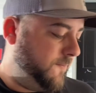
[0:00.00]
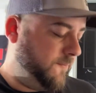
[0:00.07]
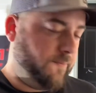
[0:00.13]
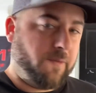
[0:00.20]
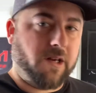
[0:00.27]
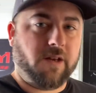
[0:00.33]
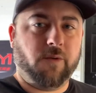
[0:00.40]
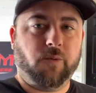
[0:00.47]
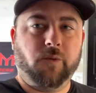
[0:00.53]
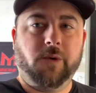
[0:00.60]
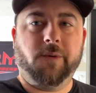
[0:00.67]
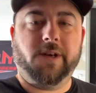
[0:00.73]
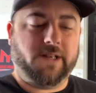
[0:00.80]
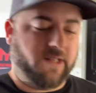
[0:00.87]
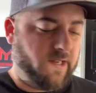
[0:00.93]
But we
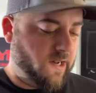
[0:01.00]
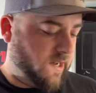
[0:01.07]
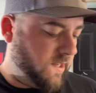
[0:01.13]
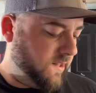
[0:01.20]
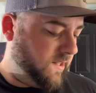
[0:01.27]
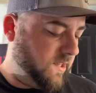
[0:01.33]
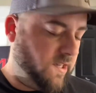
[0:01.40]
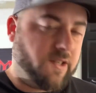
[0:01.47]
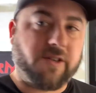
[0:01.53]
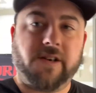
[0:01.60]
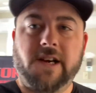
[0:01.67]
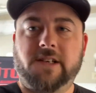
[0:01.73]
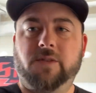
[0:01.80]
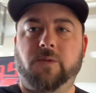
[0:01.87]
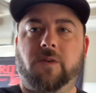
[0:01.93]
went and got the
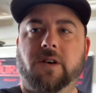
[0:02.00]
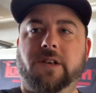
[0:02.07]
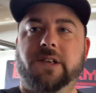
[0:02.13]
correct one